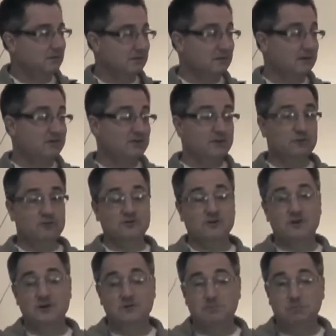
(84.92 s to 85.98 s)
And that's
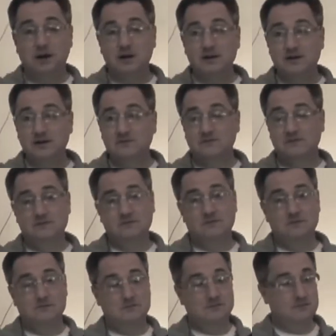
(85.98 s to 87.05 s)
interesting here. Bodies,
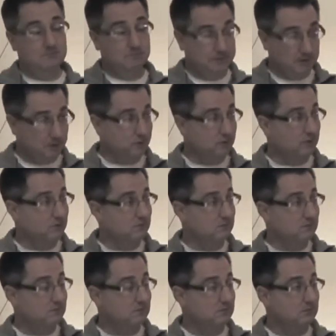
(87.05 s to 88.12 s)
plural,
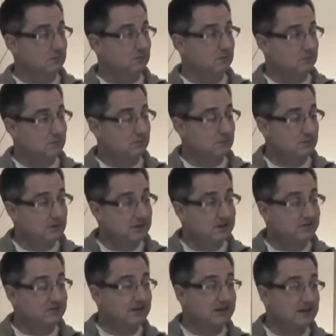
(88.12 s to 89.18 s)

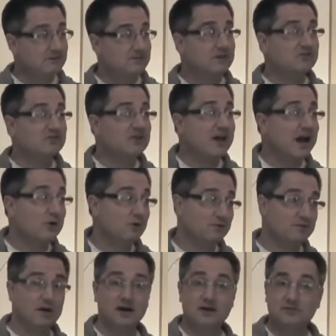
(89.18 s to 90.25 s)
as a living
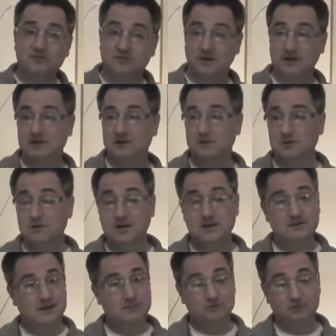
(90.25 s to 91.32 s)
sacrifice, singular. A lot
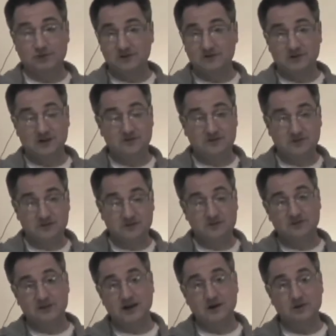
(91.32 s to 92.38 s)
of times translations say
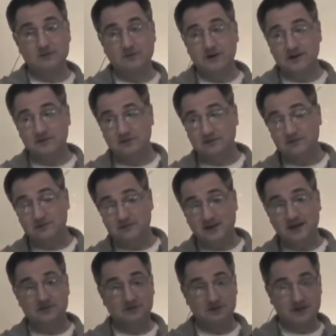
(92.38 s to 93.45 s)
sacrifices. It's
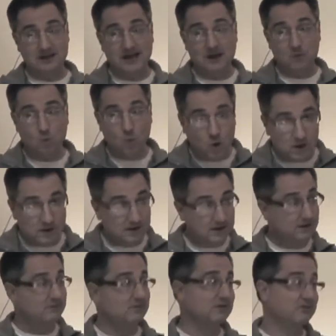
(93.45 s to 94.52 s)
actually a one
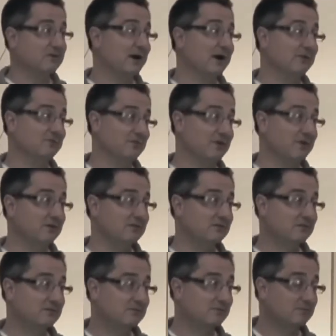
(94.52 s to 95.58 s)
living
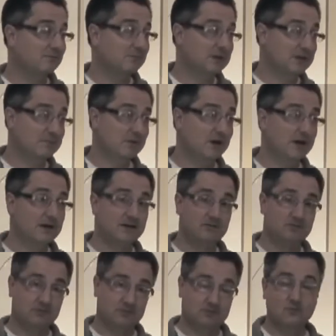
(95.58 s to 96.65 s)
sacrifice. Many
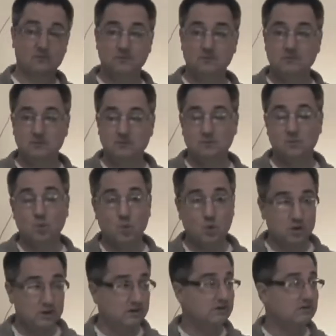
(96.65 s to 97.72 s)
bodies,
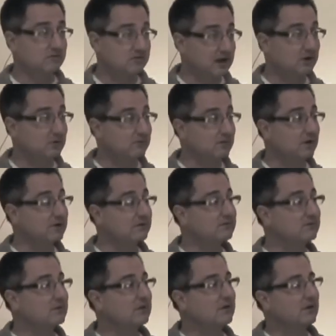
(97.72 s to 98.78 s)
one sacrifice.